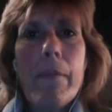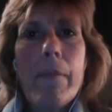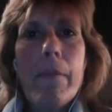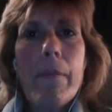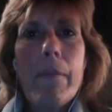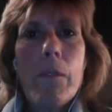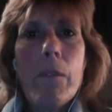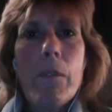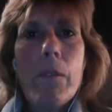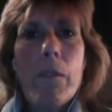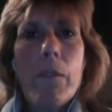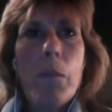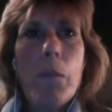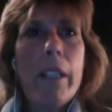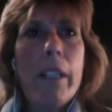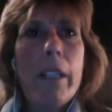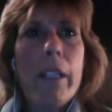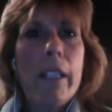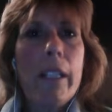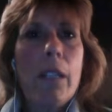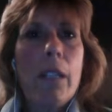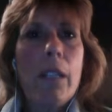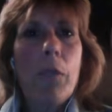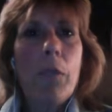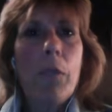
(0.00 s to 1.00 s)
when
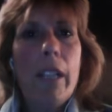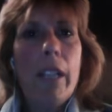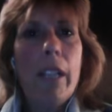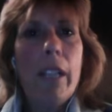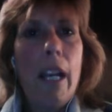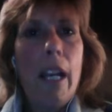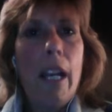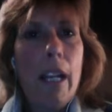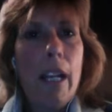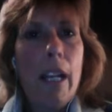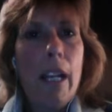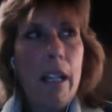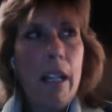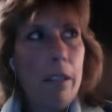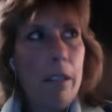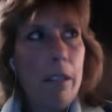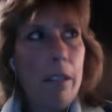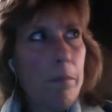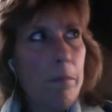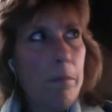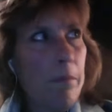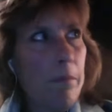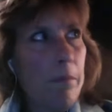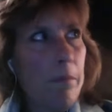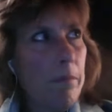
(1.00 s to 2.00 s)
I
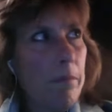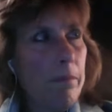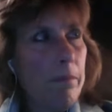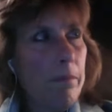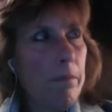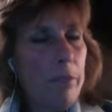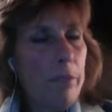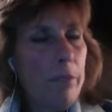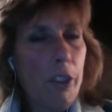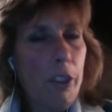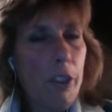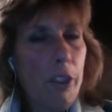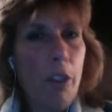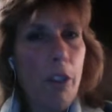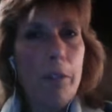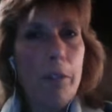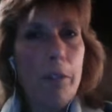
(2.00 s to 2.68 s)
at